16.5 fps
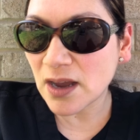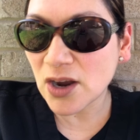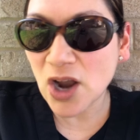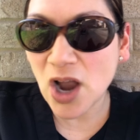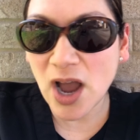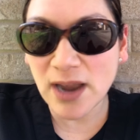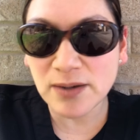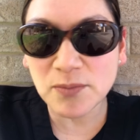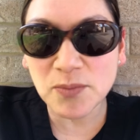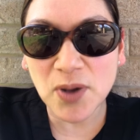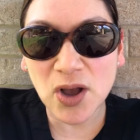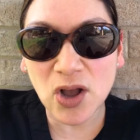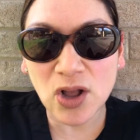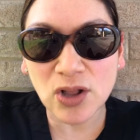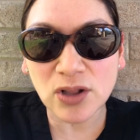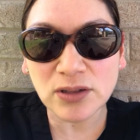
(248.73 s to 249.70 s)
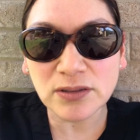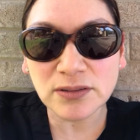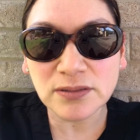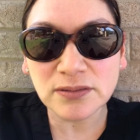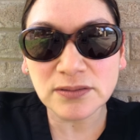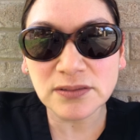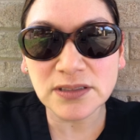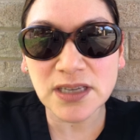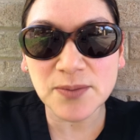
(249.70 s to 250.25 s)
cotton ball,
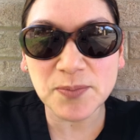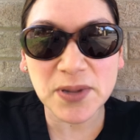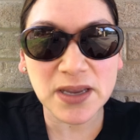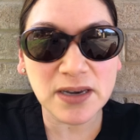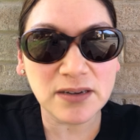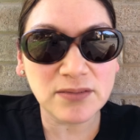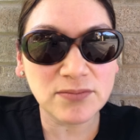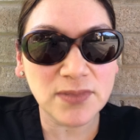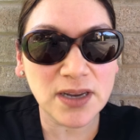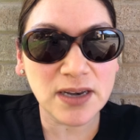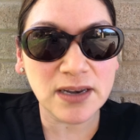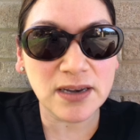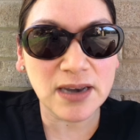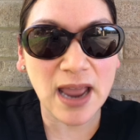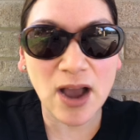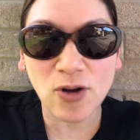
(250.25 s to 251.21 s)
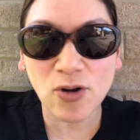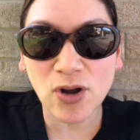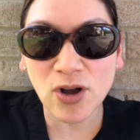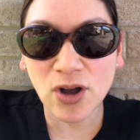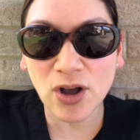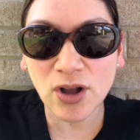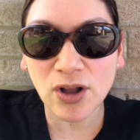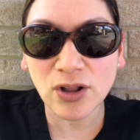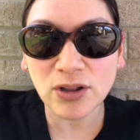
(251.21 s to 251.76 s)
dip it in
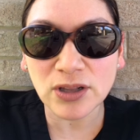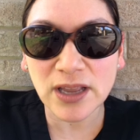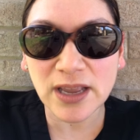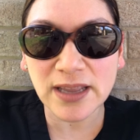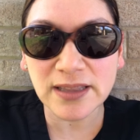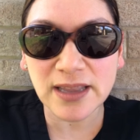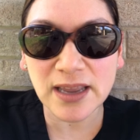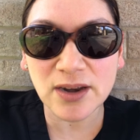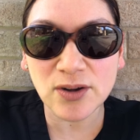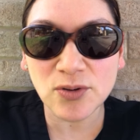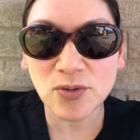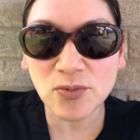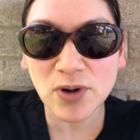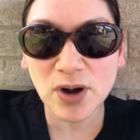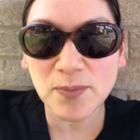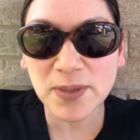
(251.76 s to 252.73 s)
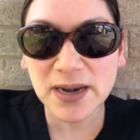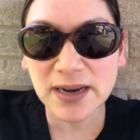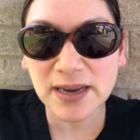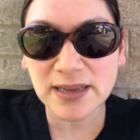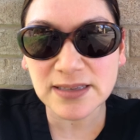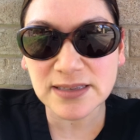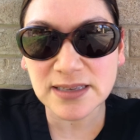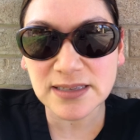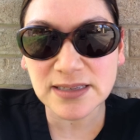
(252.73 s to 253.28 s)
alcohol, and then rub it
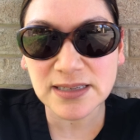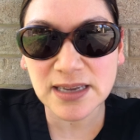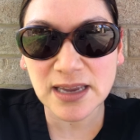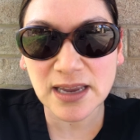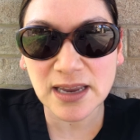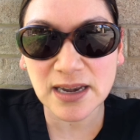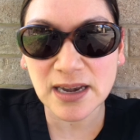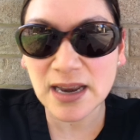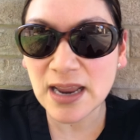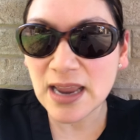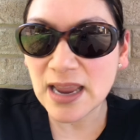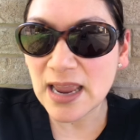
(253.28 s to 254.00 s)
against the skin